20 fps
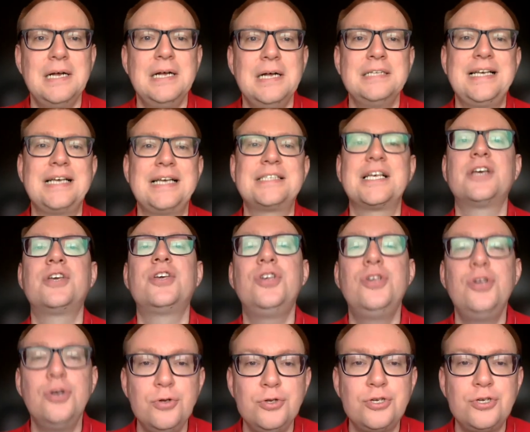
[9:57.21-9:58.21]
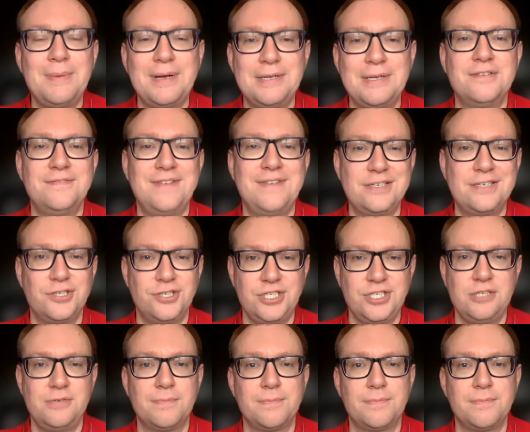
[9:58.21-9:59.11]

takes a huge amount of energy.